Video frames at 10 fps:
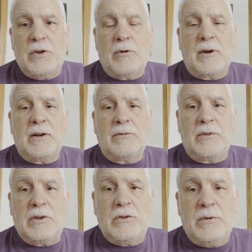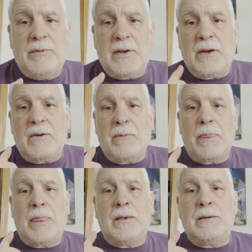URL for the YouTube video
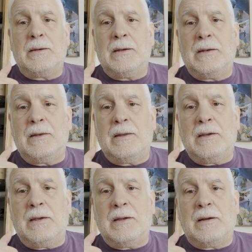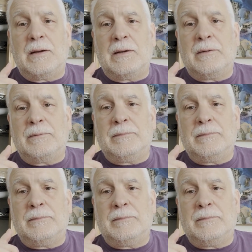in the